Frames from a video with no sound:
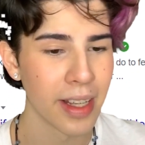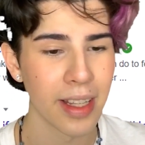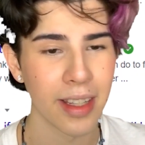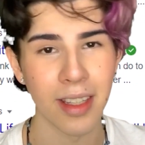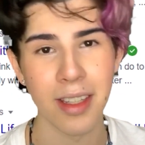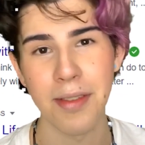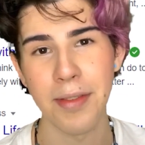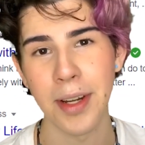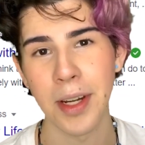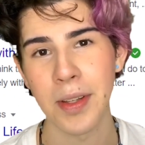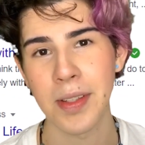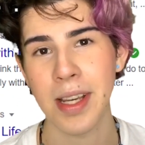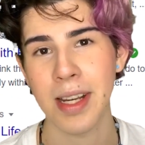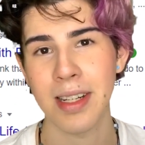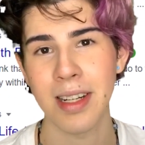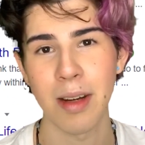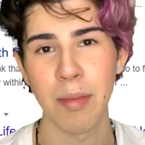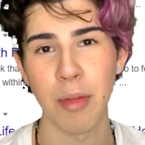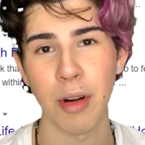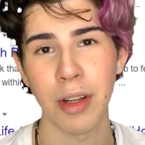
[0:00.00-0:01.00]
This video is
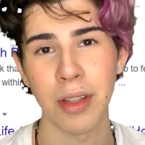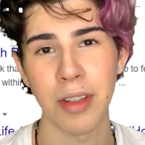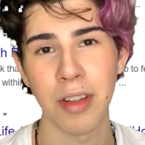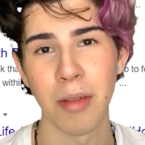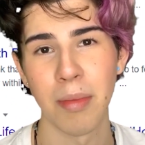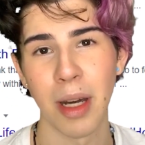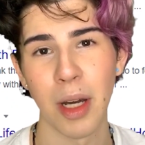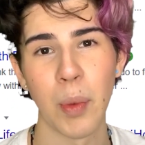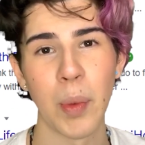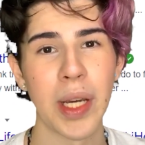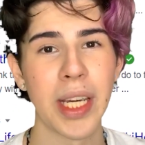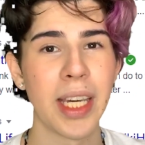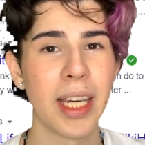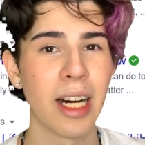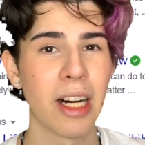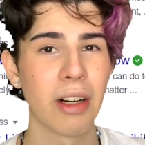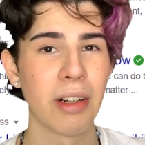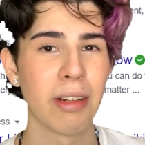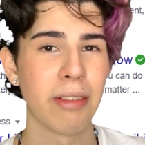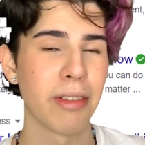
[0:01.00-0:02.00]
actually brought to you by
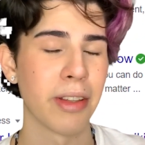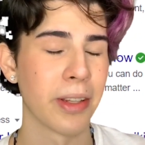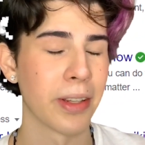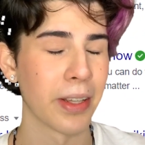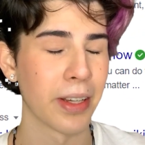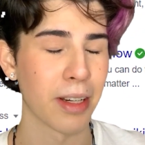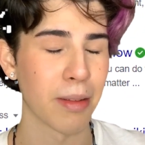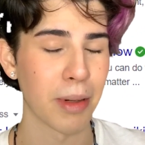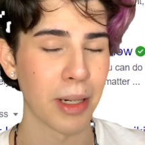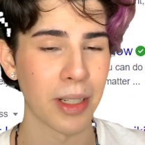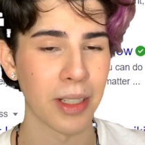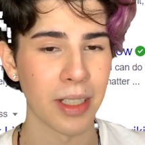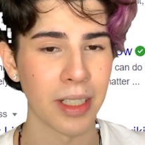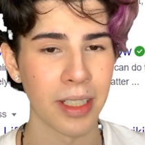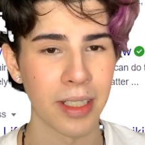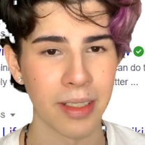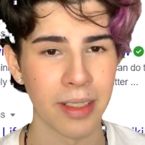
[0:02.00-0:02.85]
WikiHow if you think about it.